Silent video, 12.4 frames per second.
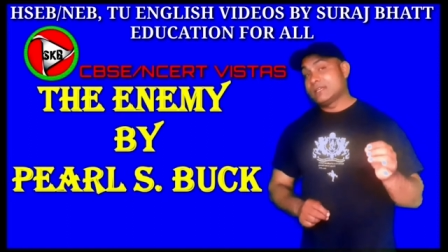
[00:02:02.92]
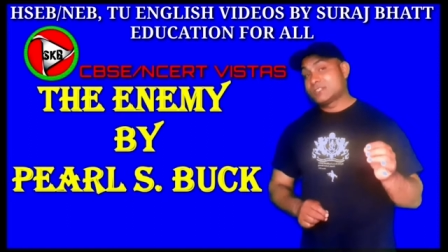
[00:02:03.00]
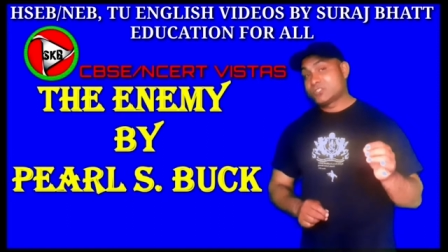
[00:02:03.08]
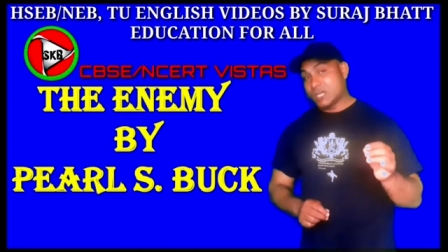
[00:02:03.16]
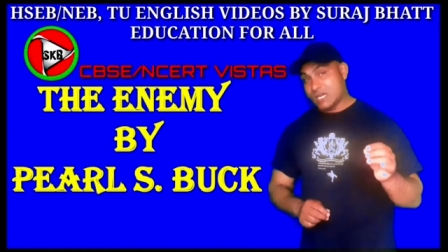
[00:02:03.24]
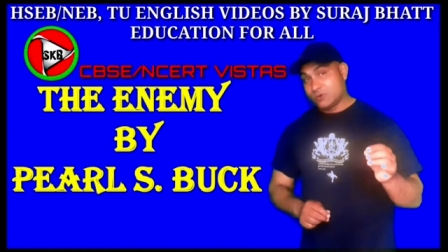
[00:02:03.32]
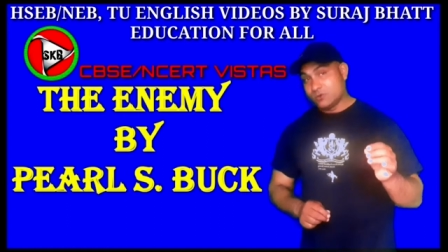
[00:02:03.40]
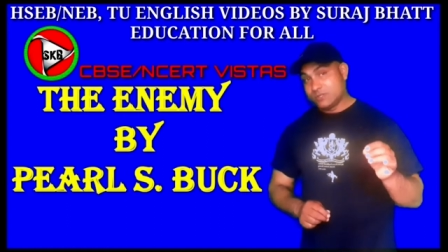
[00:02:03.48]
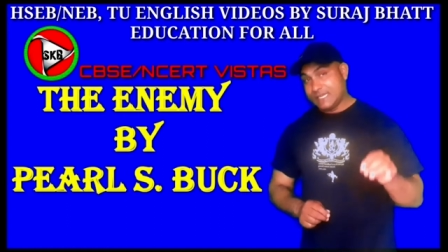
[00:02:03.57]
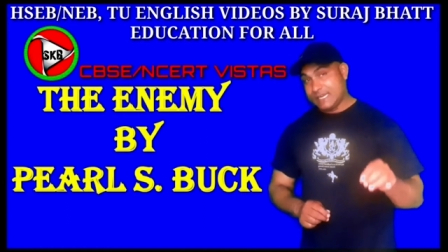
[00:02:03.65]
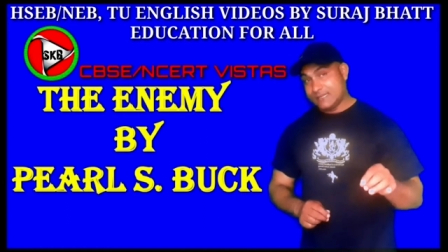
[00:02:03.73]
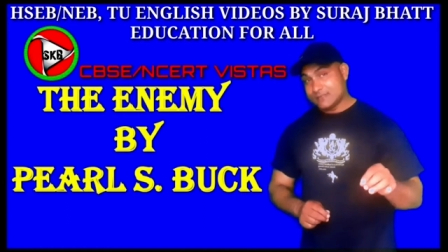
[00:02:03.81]
his
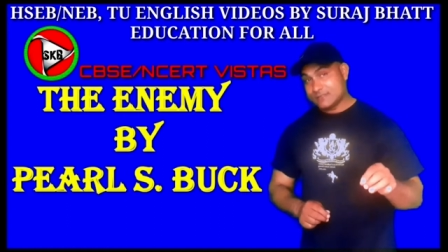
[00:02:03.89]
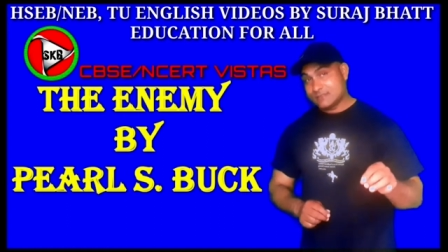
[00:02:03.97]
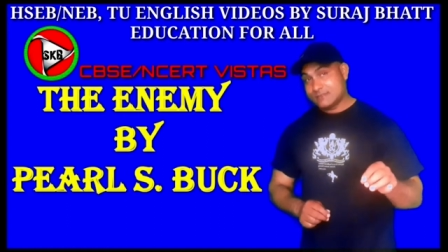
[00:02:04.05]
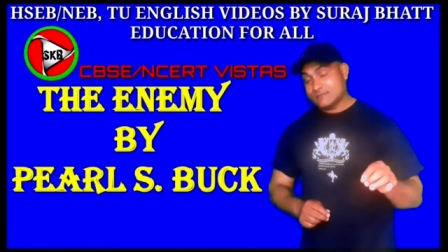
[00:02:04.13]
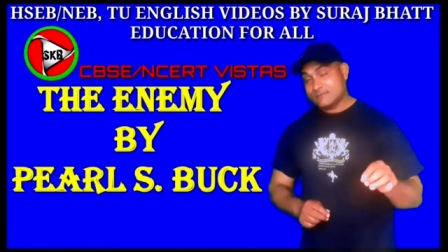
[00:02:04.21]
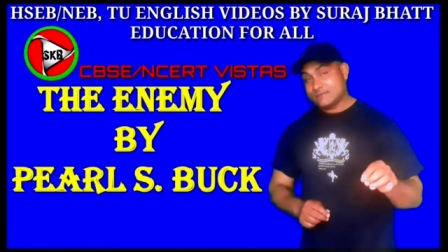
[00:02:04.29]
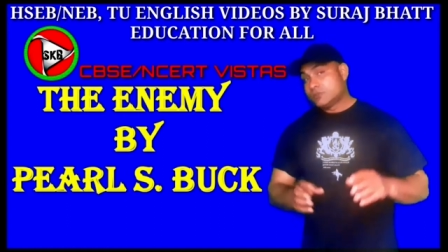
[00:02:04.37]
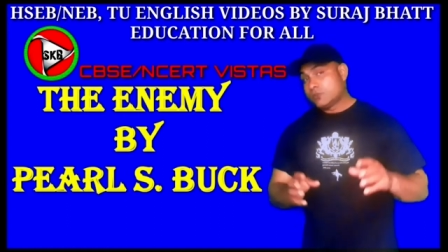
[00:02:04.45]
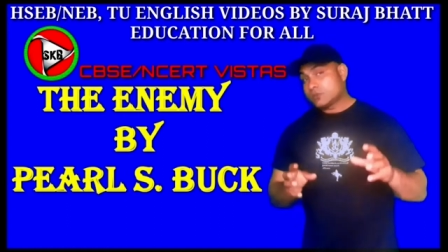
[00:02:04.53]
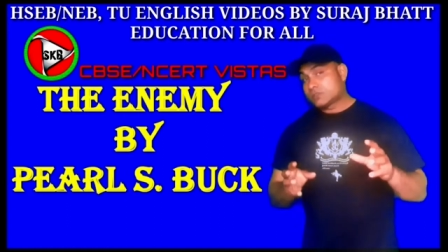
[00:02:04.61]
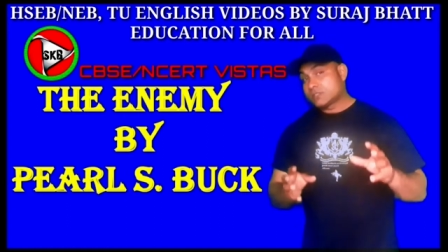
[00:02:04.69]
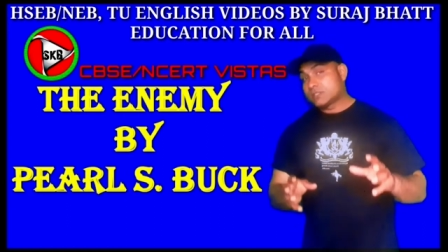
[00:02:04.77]
childhood days. Dr.